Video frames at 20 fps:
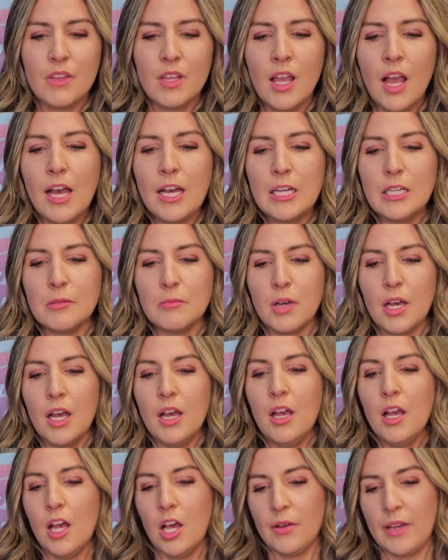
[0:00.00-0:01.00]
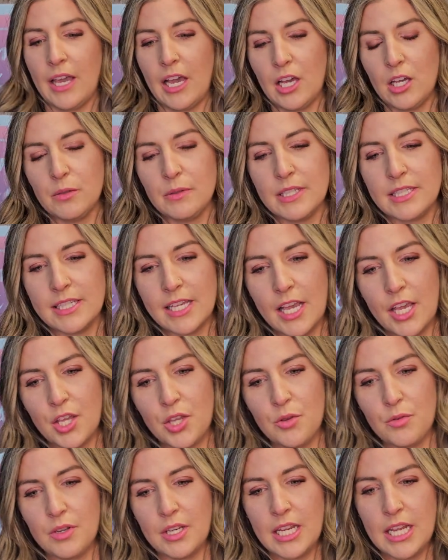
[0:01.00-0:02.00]
Okay, I always say
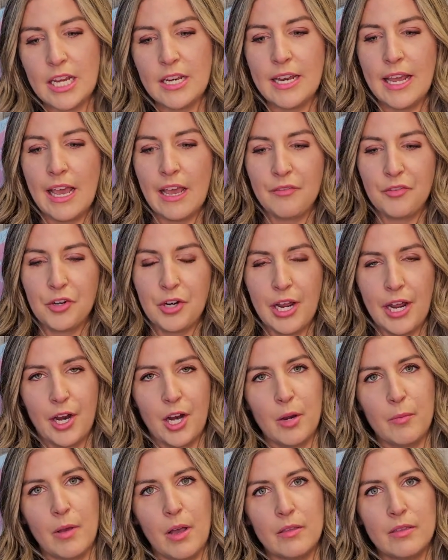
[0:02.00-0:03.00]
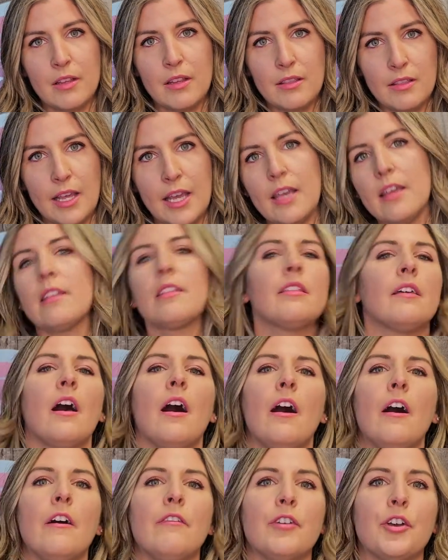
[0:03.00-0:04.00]
you need to have your hair about the length
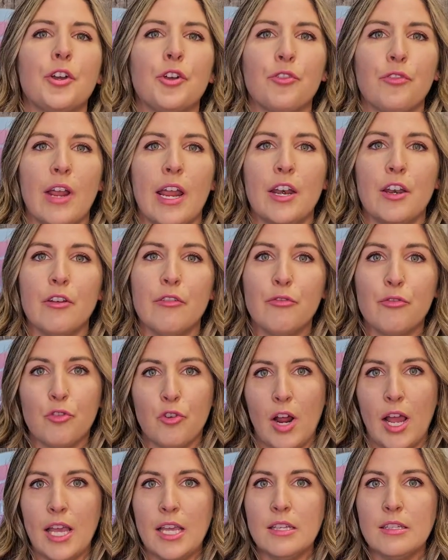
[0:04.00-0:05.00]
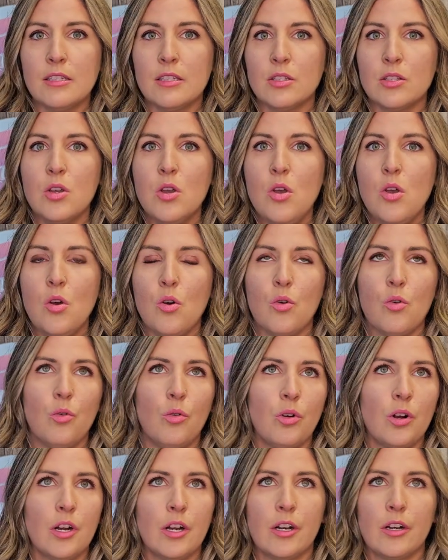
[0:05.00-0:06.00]
of a grain of rice,
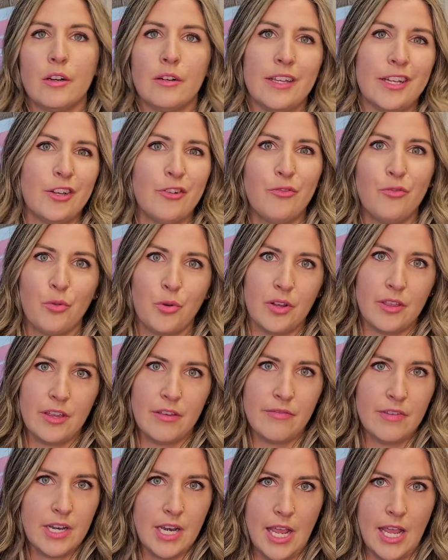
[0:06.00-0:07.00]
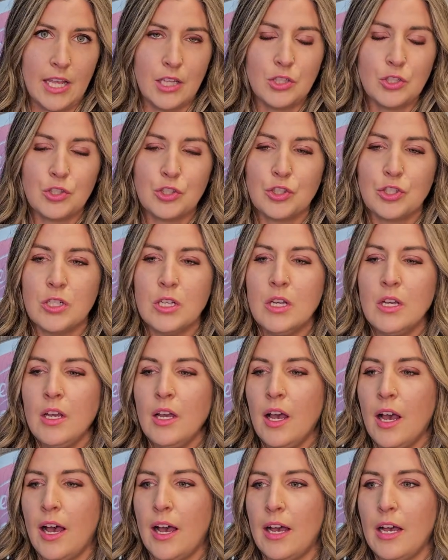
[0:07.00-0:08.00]
or like 1/4 of an inch.
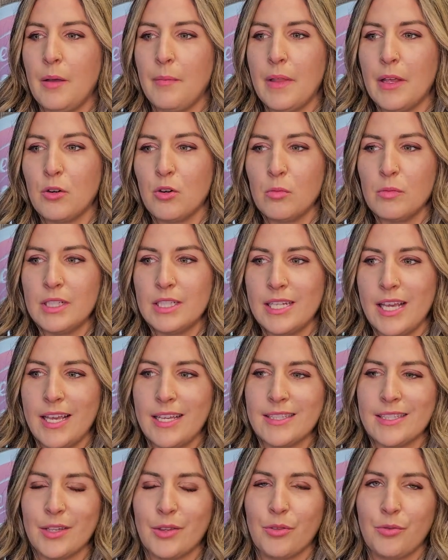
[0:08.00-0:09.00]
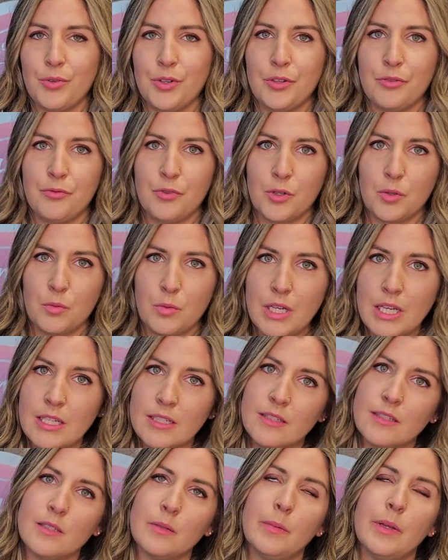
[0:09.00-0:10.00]
That normally takes like 3 to 4
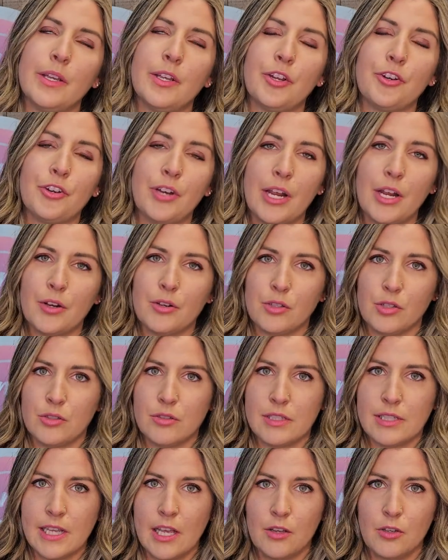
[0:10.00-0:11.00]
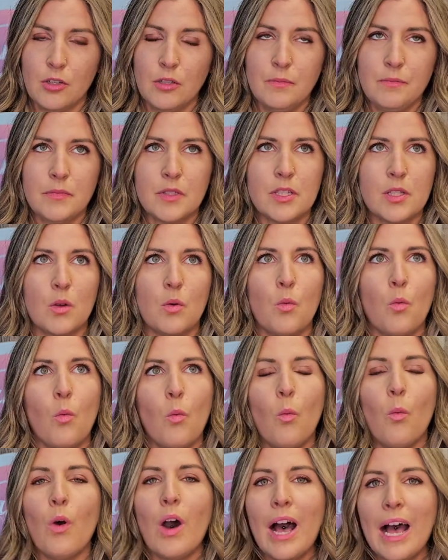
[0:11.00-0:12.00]
weeks, depending on your hair growth cycle. So
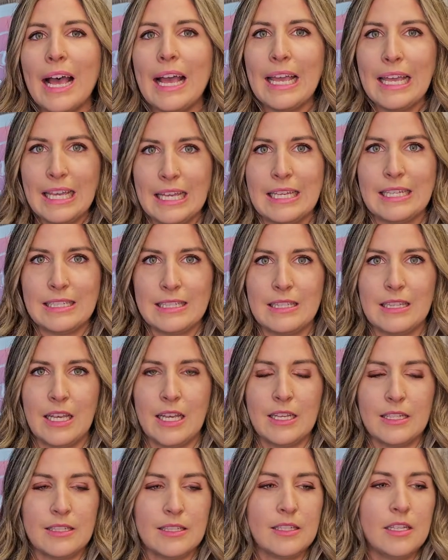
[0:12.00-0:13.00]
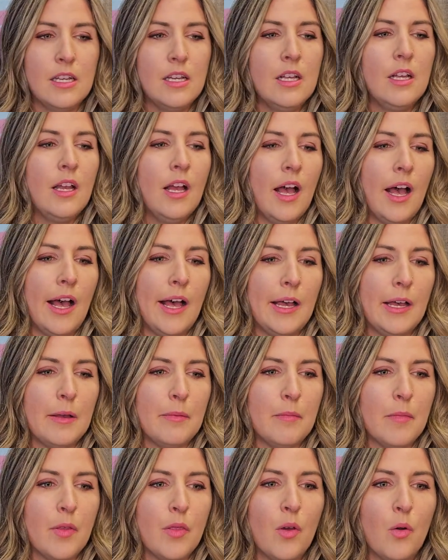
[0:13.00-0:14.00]
why is this?
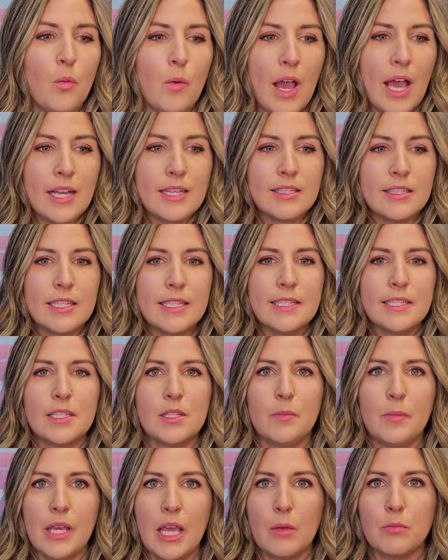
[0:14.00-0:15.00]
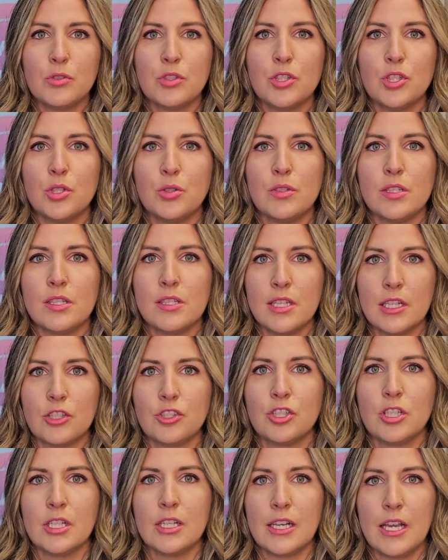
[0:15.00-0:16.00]
The wax needs to be able to
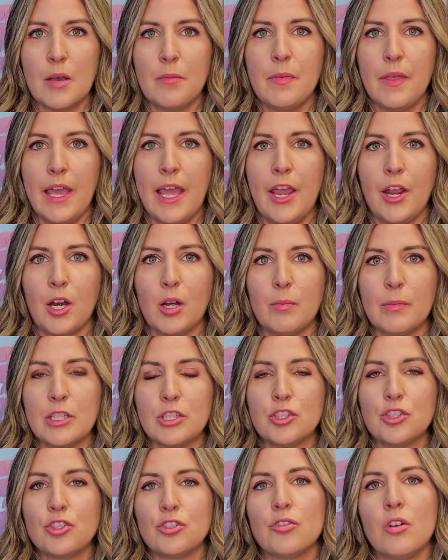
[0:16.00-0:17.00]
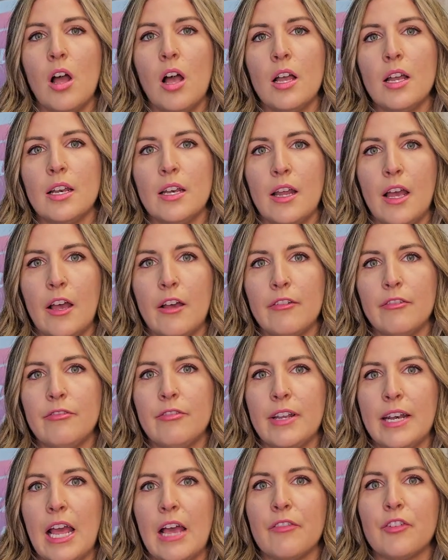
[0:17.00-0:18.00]
suction cup the hair and be strong enough
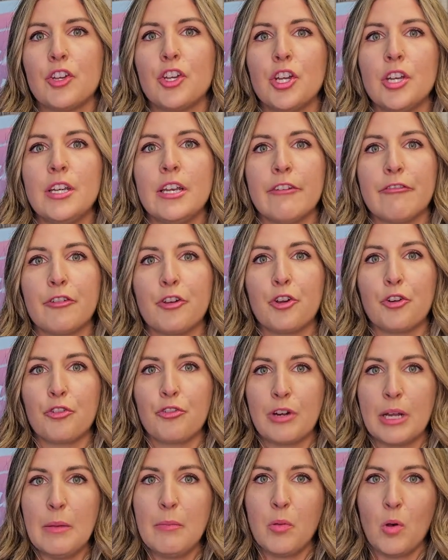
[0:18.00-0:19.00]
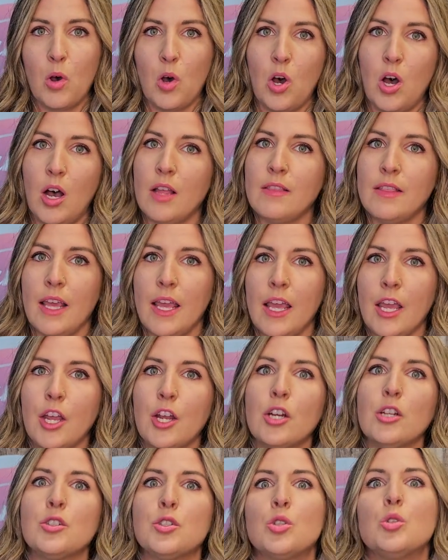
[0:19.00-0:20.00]
and have a good enough grip on the
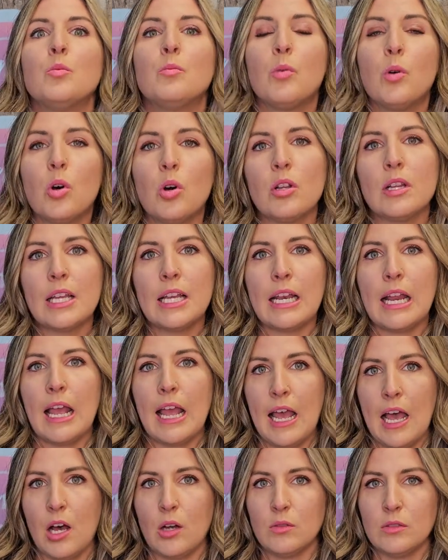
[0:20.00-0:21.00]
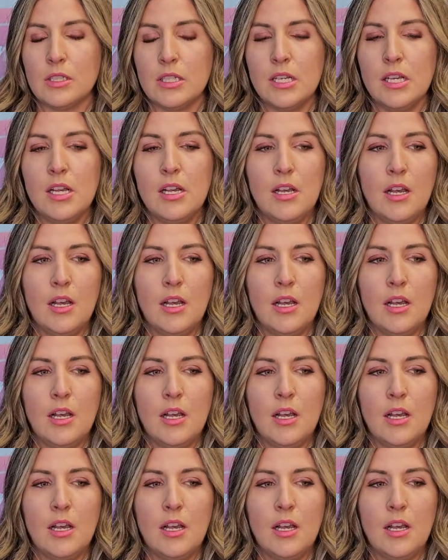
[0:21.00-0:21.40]
hair to pull it out.